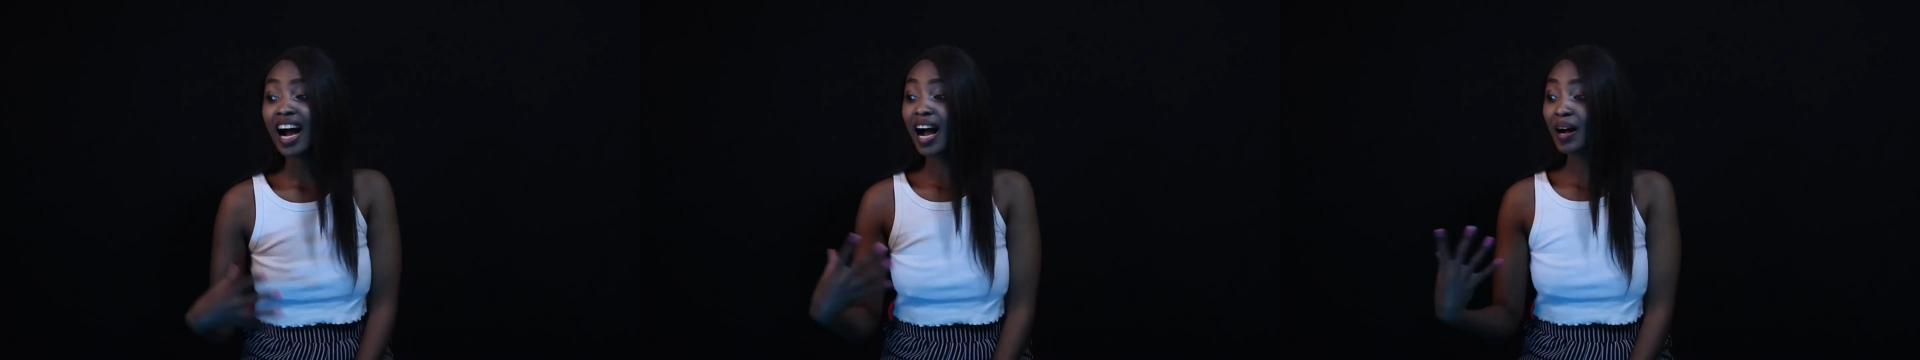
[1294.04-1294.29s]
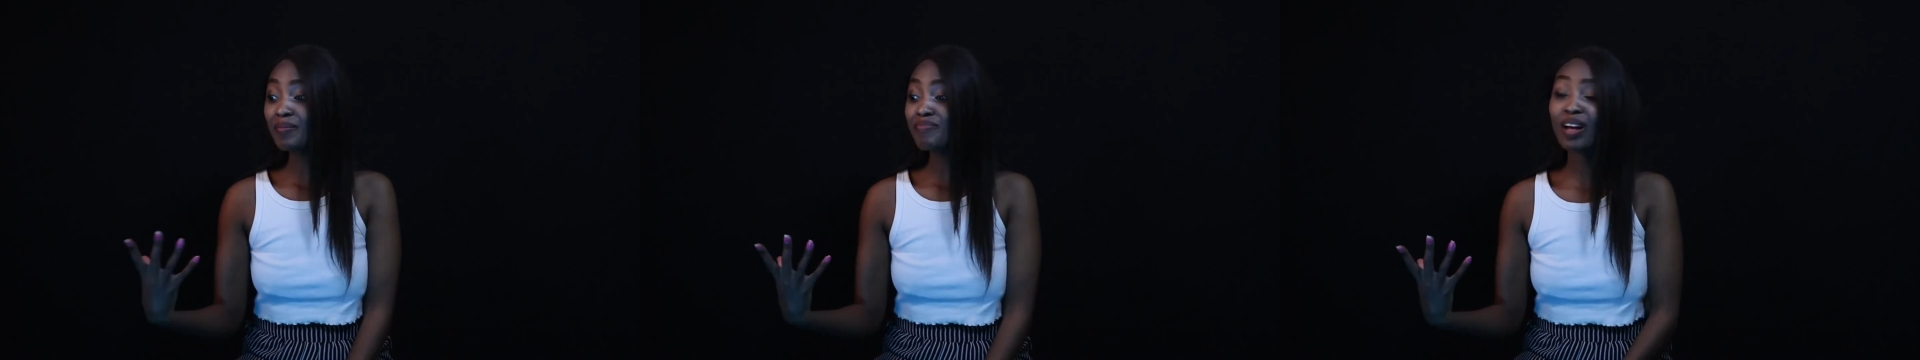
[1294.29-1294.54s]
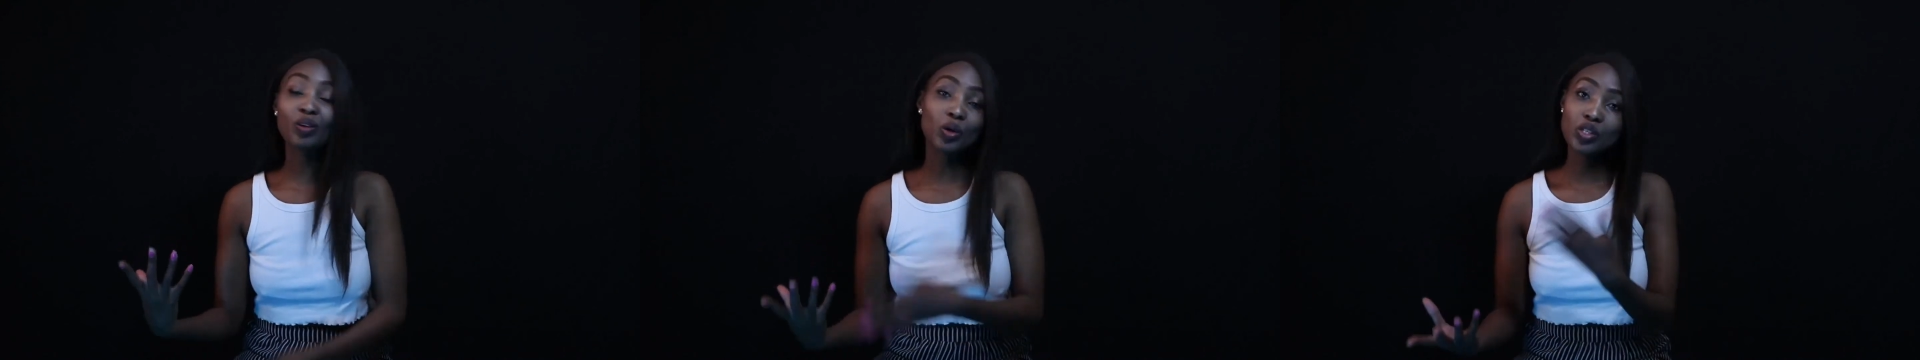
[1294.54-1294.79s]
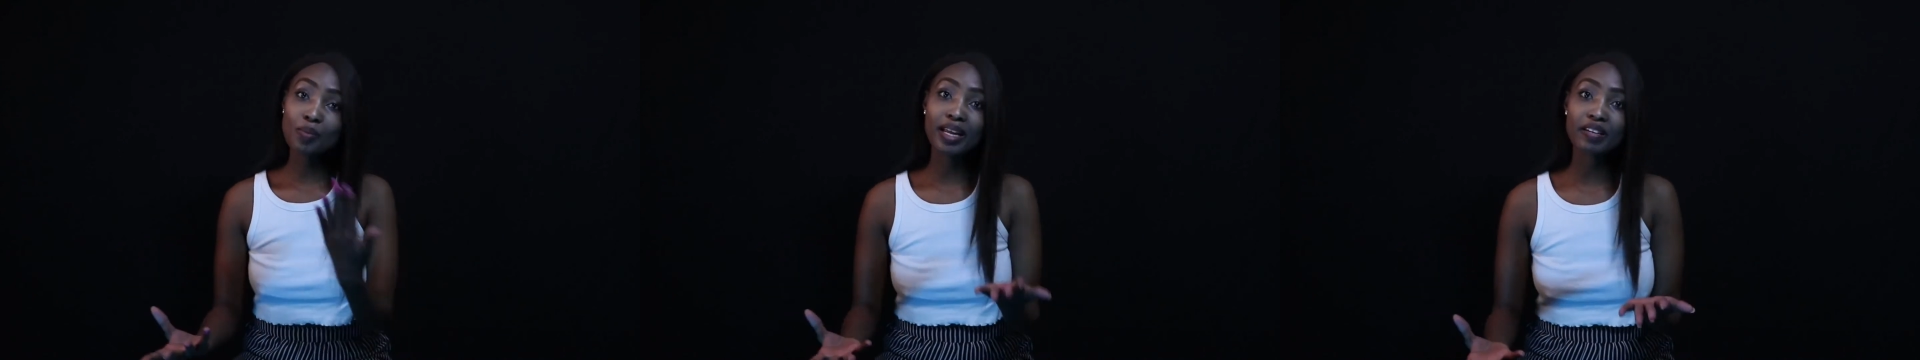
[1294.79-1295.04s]
I'll
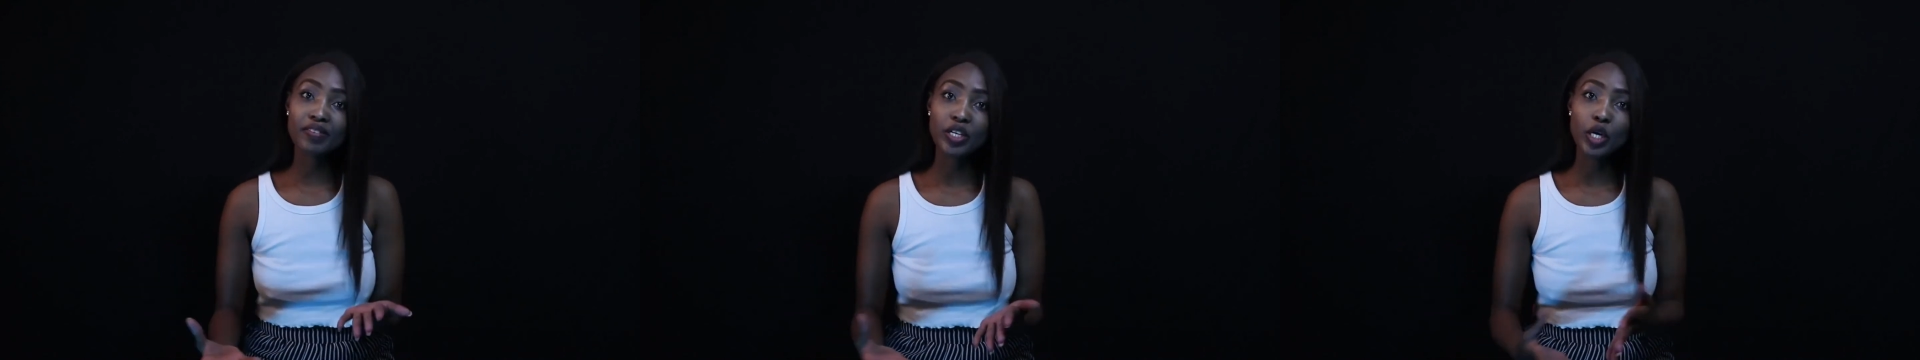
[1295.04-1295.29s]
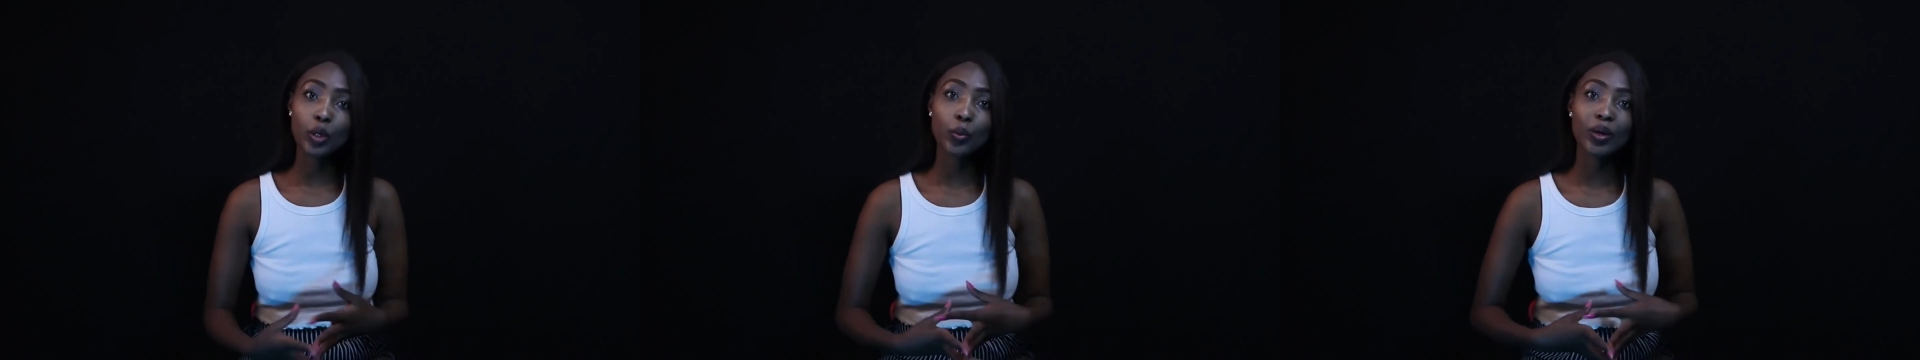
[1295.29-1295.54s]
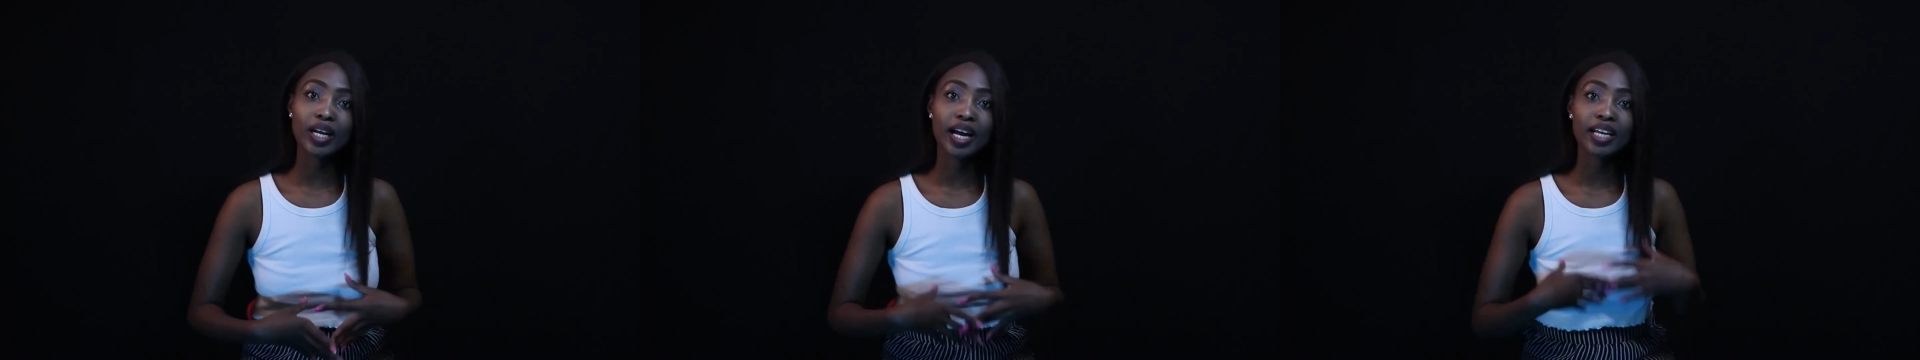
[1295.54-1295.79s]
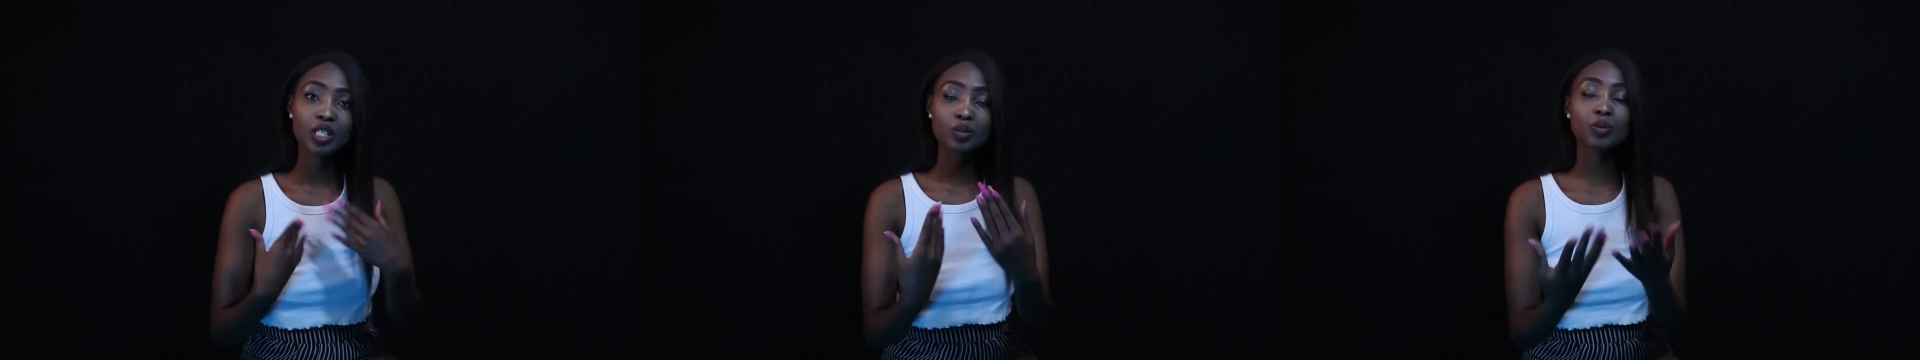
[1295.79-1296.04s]
also make a video
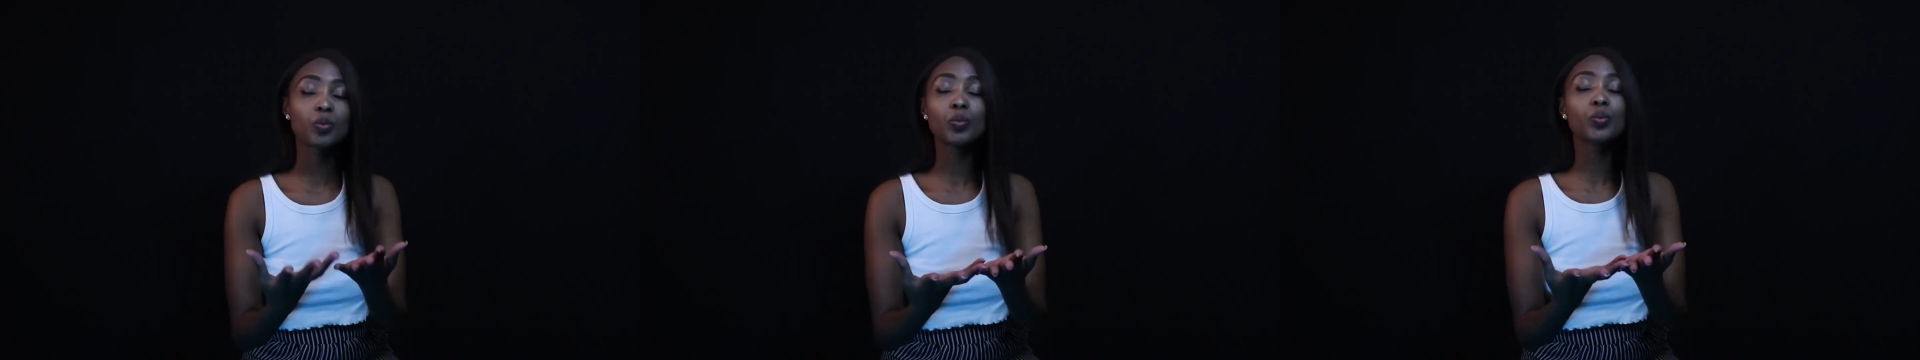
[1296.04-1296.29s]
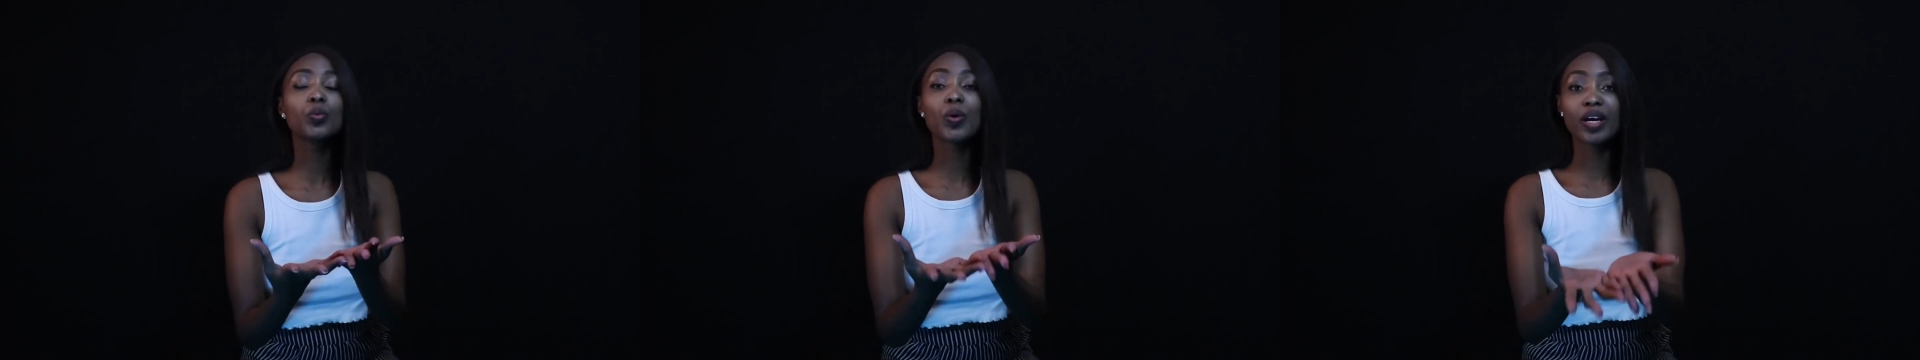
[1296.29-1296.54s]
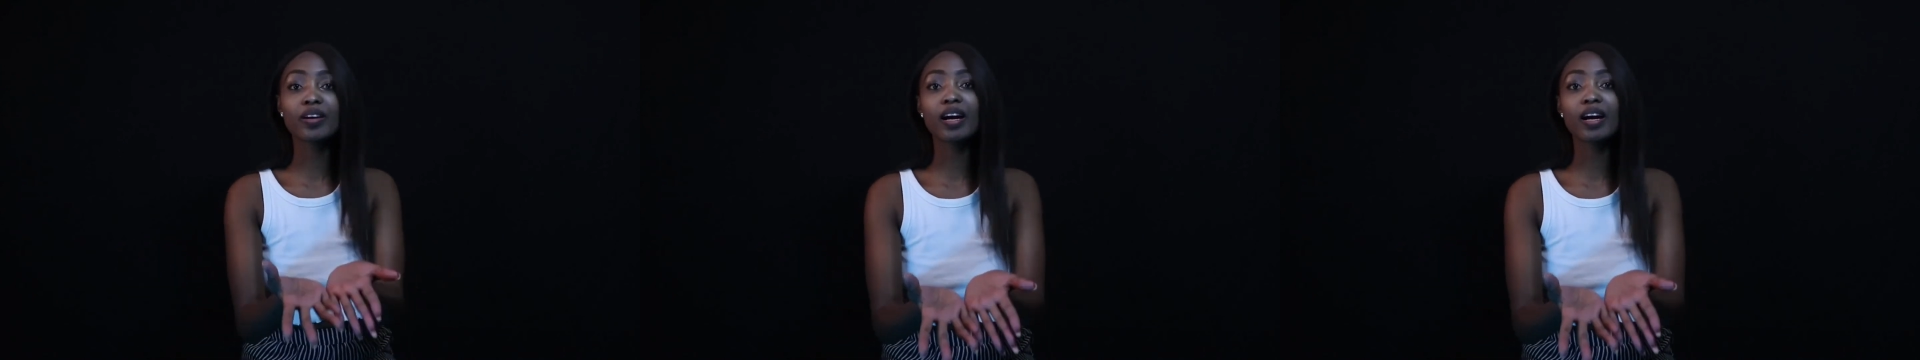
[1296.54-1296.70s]
where